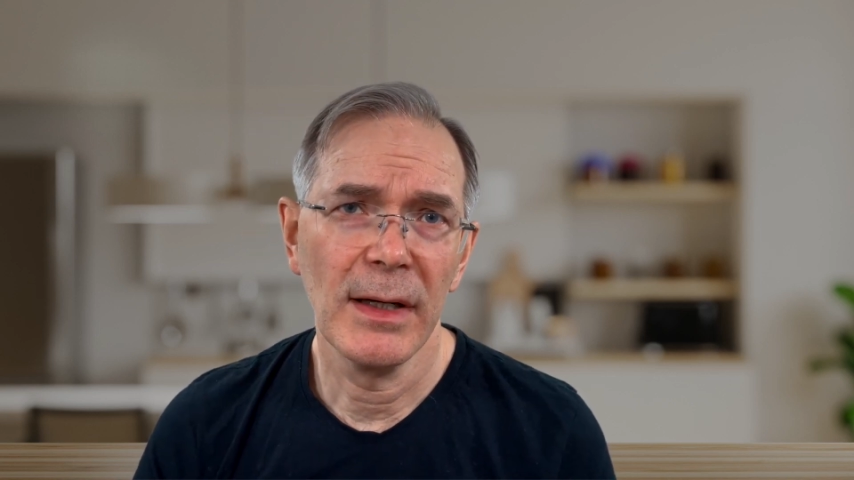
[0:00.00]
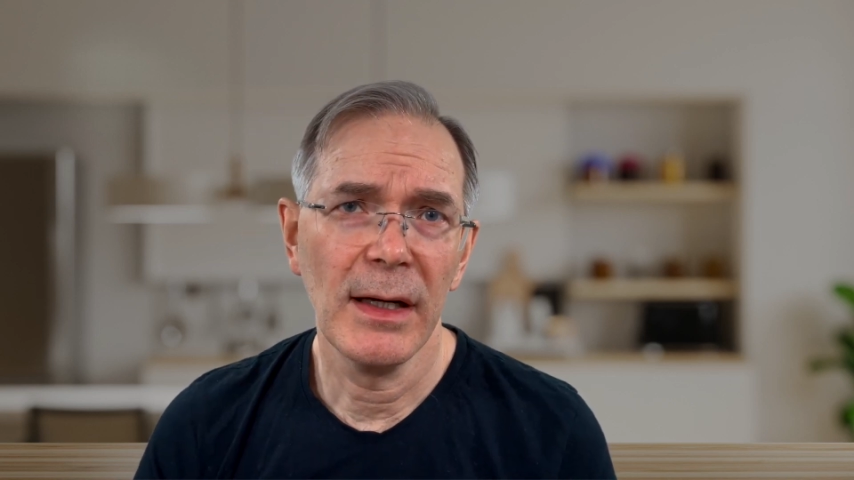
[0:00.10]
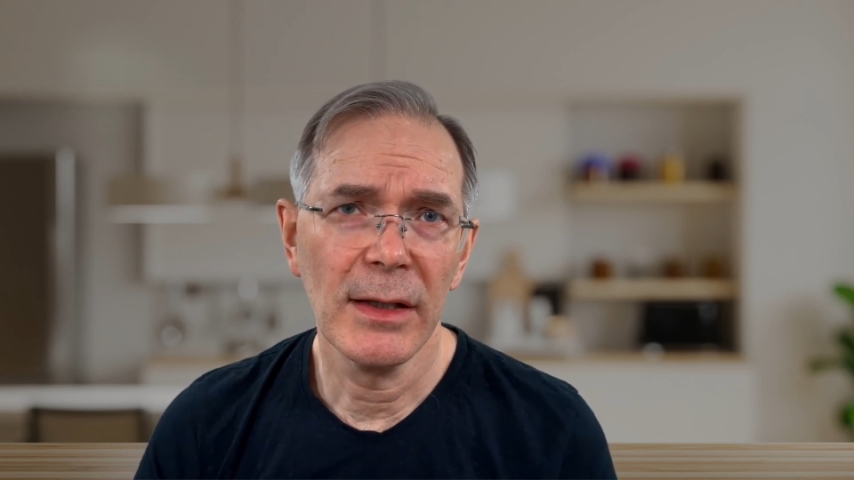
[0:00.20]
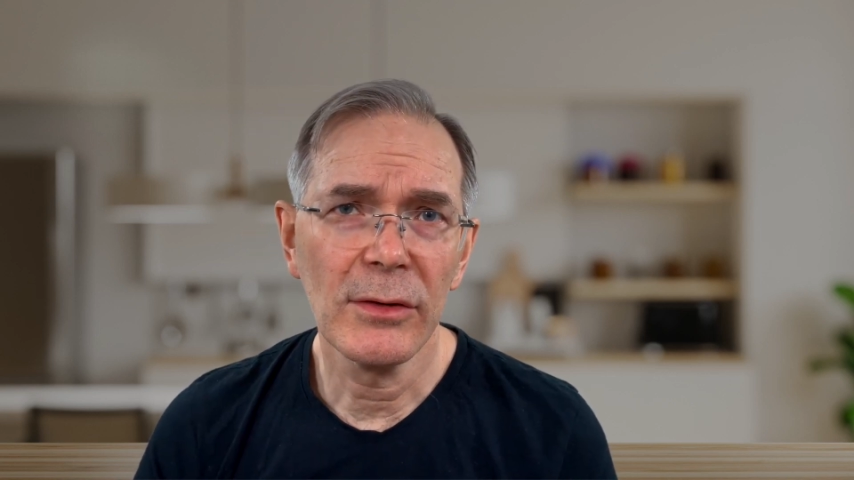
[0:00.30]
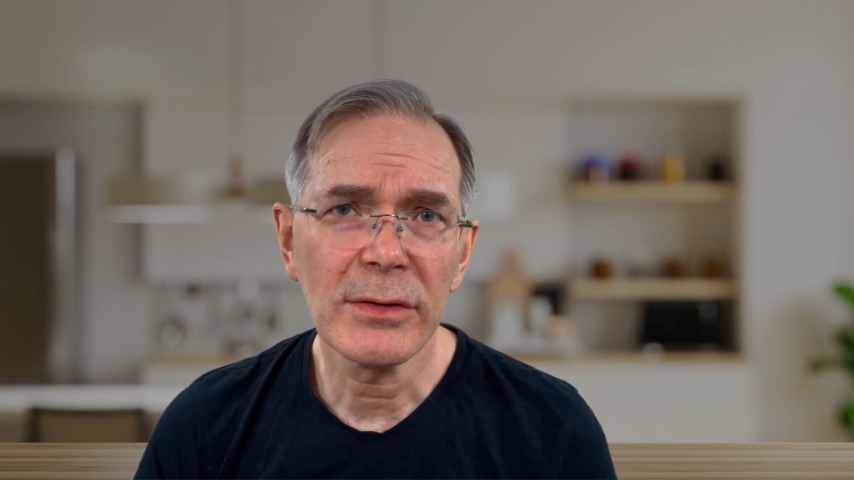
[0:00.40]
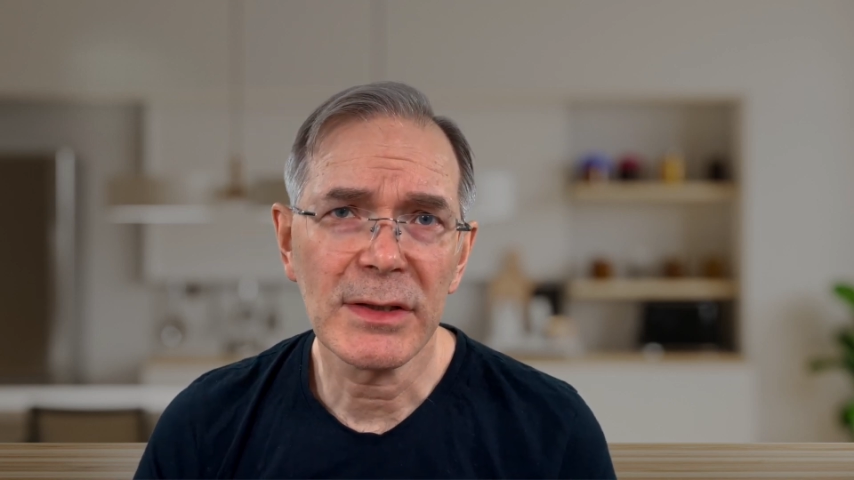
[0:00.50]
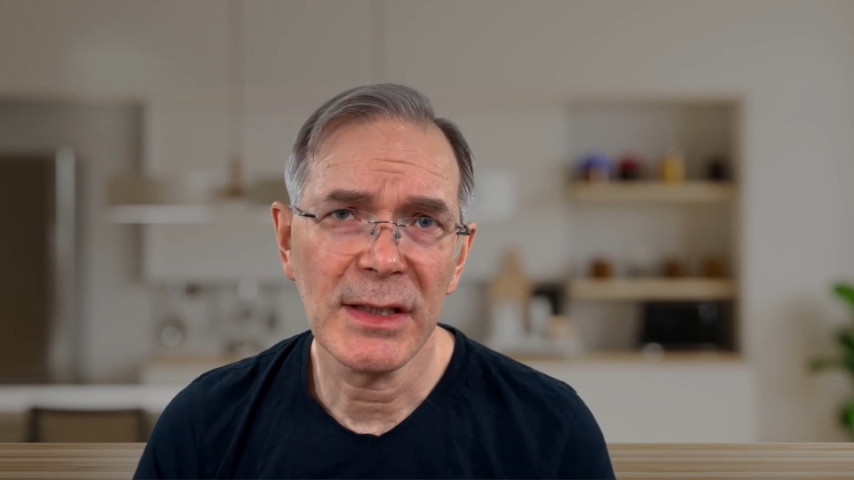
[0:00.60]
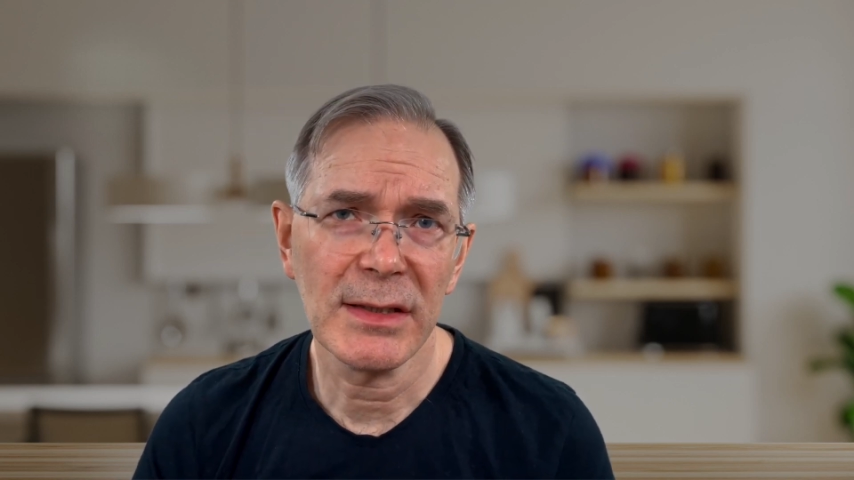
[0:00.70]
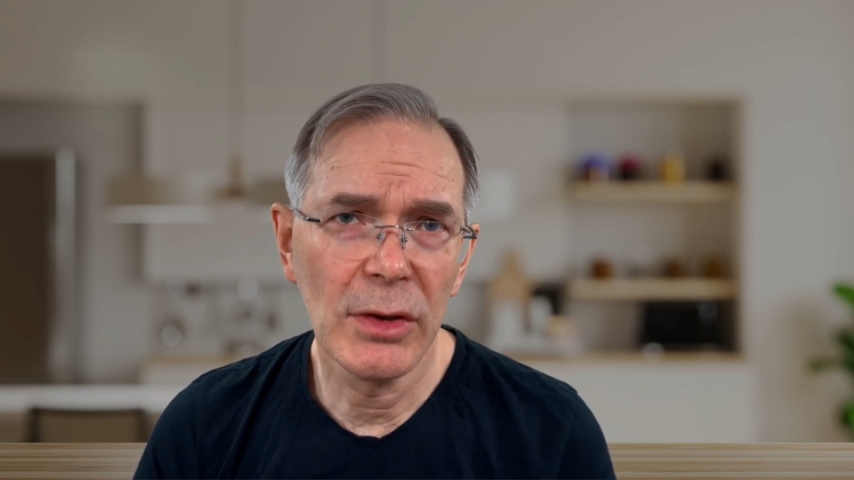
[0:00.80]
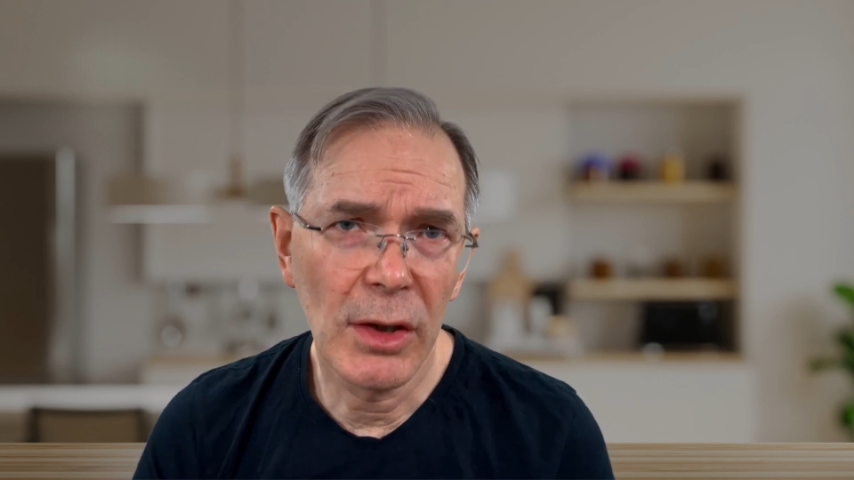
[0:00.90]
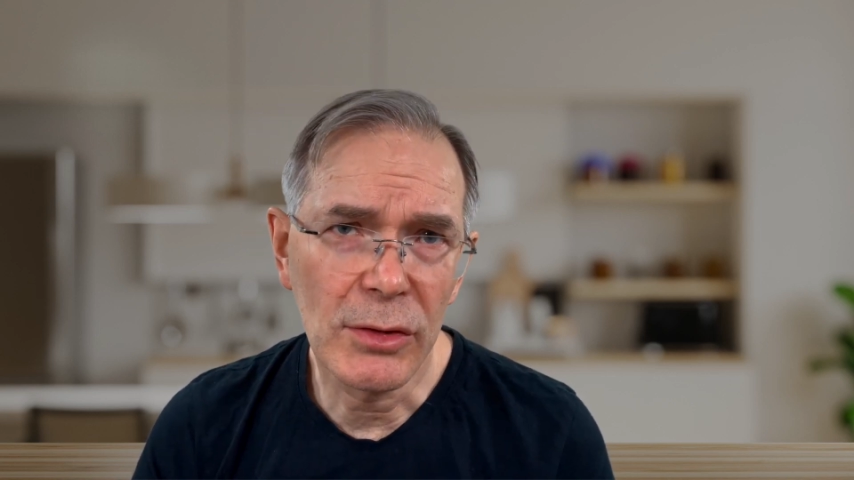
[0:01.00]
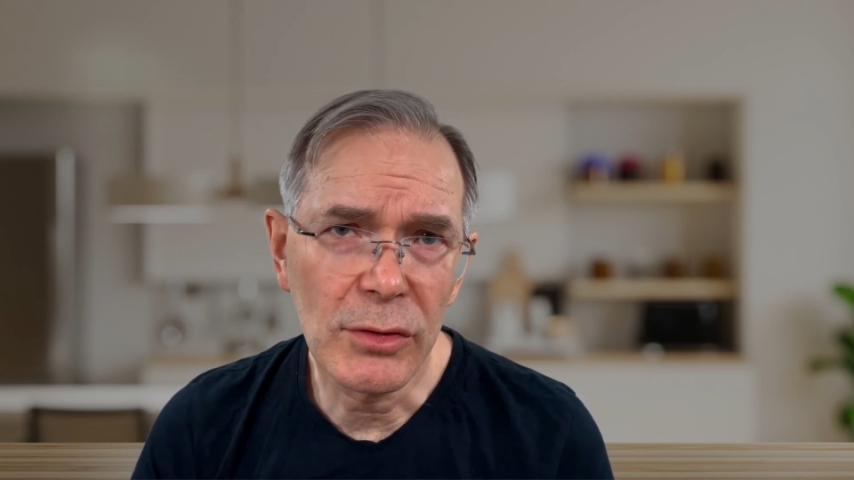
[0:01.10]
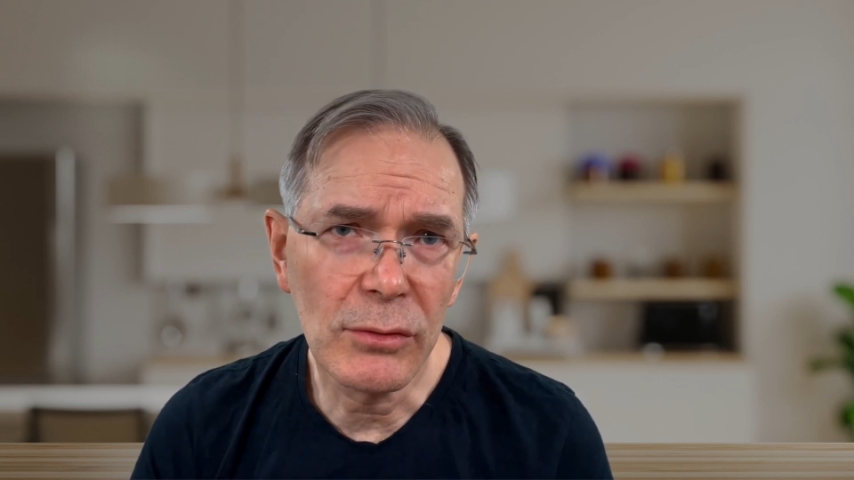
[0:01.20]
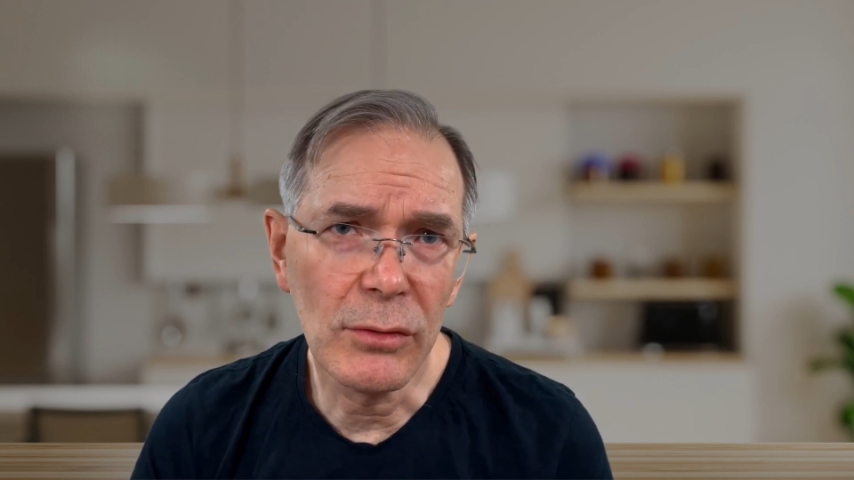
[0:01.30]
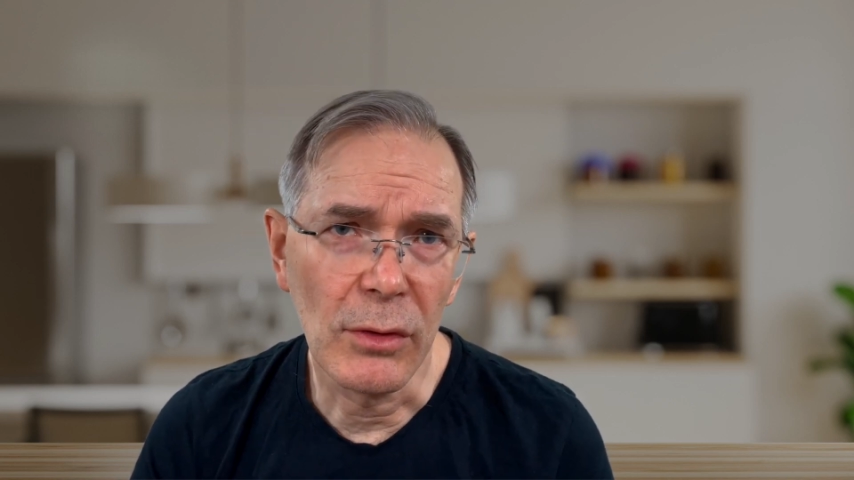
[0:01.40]
are not just a
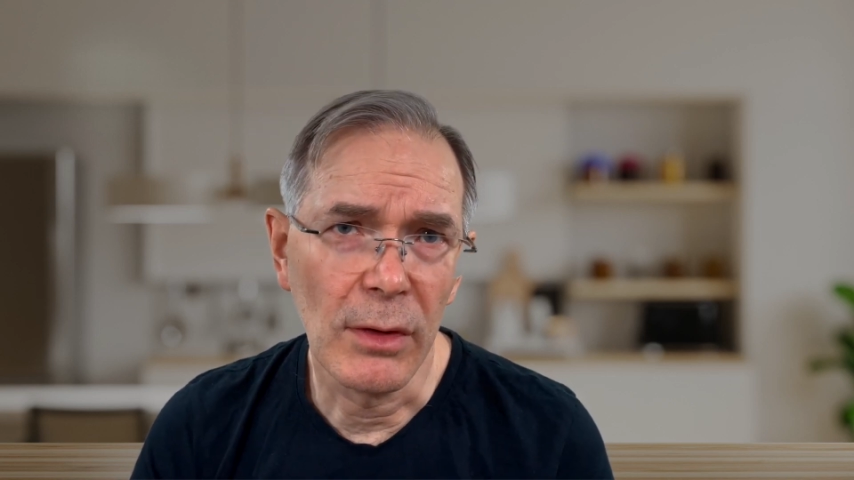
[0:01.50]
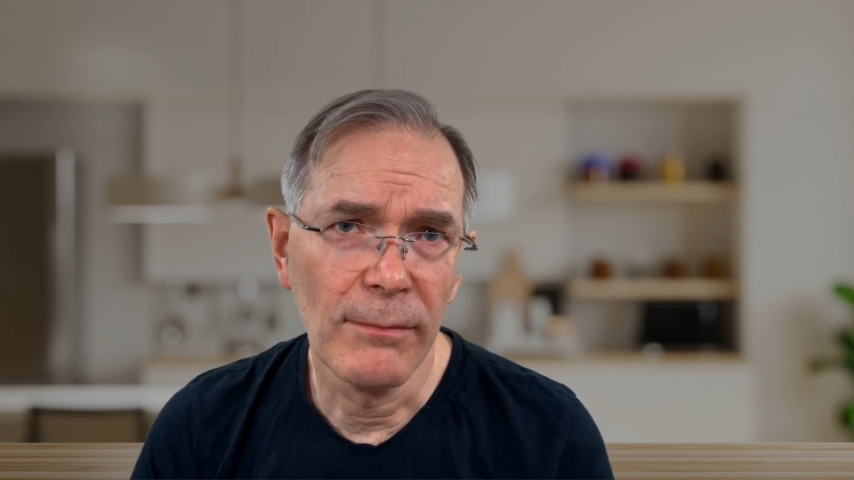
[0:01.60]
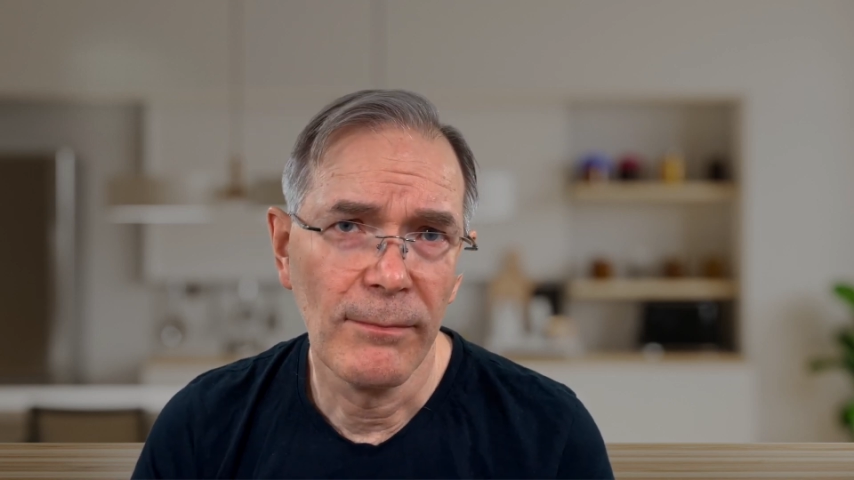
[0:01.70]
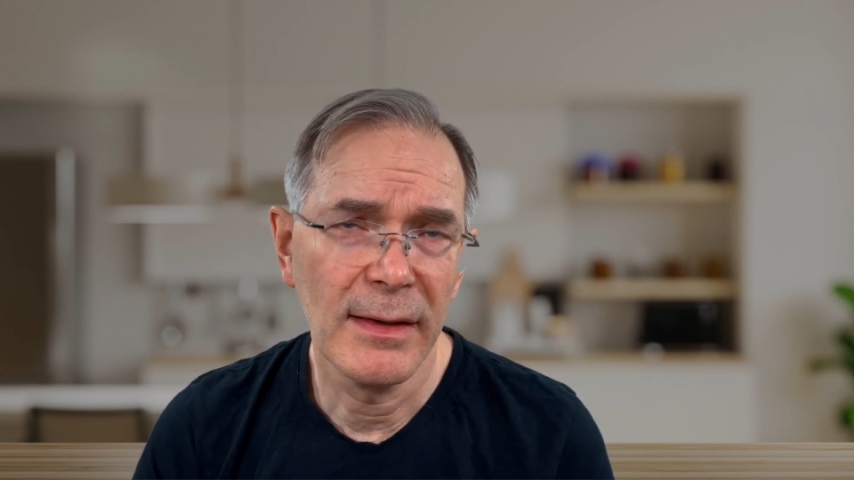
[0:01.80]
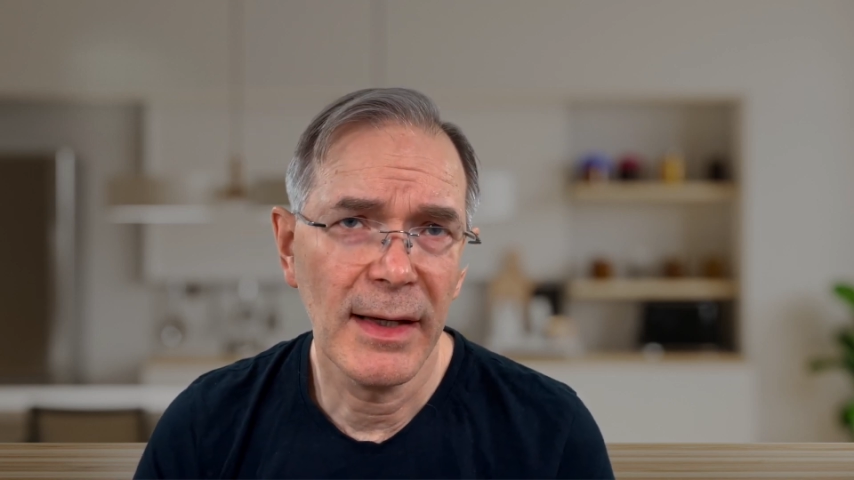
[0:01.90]
tool,